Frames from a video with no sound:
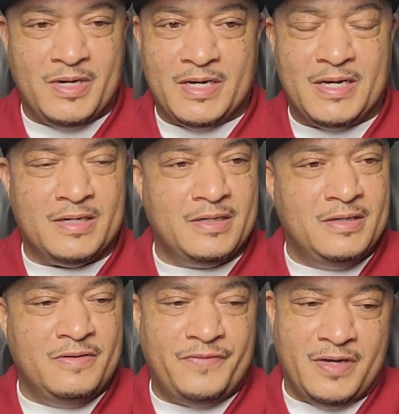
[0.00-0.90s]
I got a
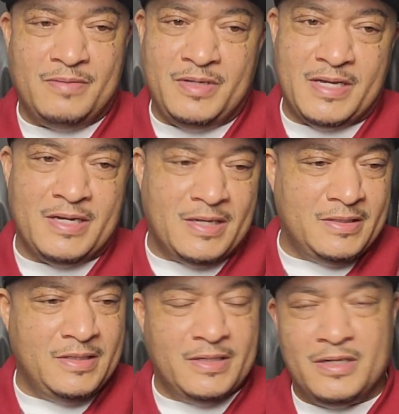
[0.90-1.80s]
family that I
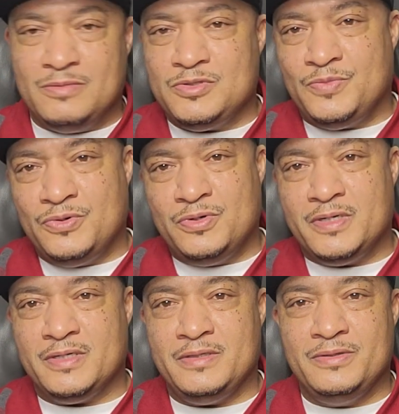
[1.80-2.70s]
need to help
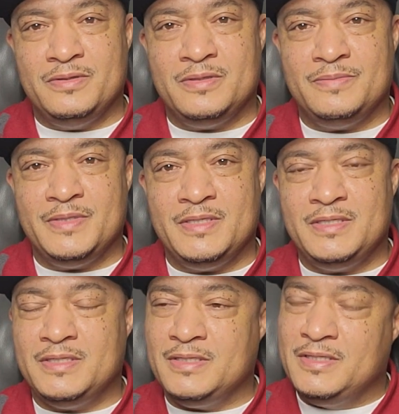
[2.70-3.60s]
support, and you know what I
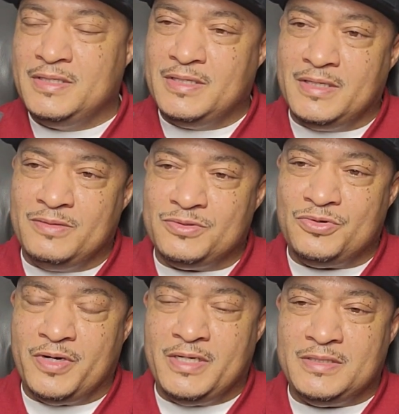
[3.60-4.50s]
mean, and it was
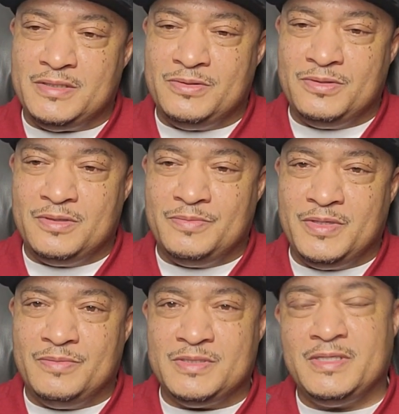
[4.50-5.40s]
crazy, you know what I
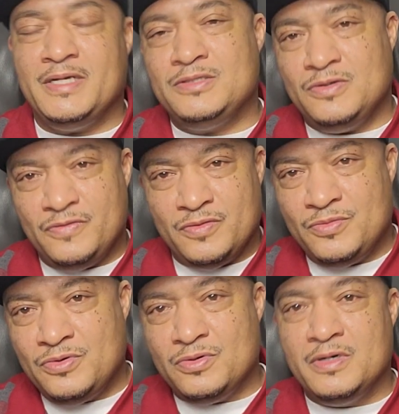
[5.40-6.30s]
mean, but stay tuned for
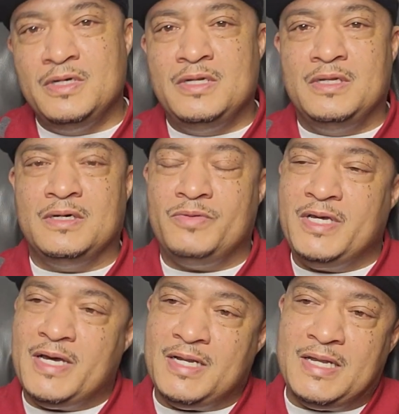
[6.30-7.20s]
more. Look,
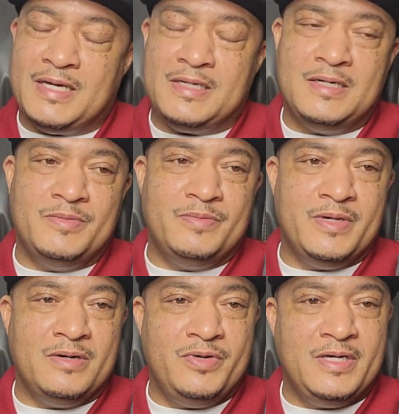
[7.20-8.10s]
we got a lot coming,
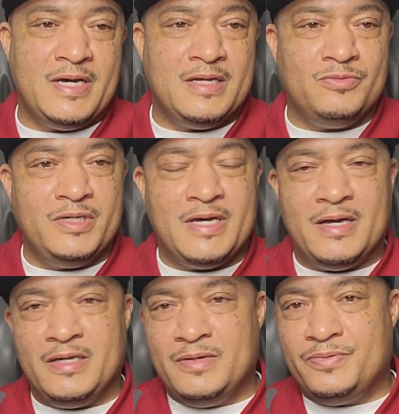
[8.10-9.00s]
man. We
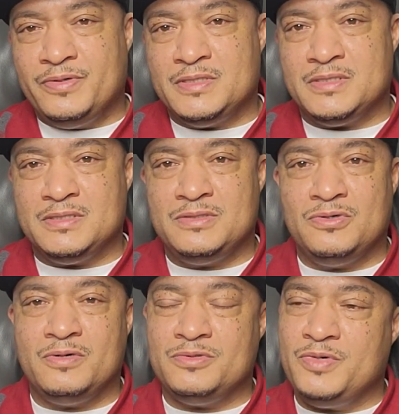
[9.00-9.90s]
got in prison
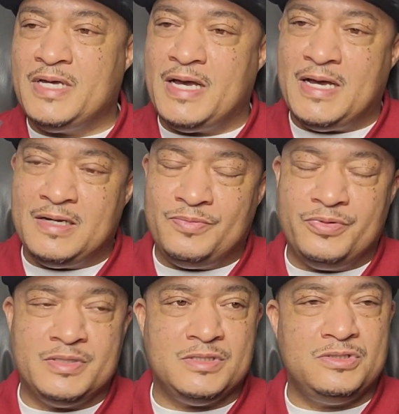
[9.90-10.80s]
stories, we got out of
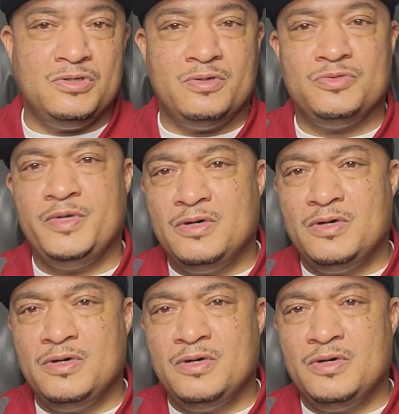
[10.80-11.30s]
prison stories.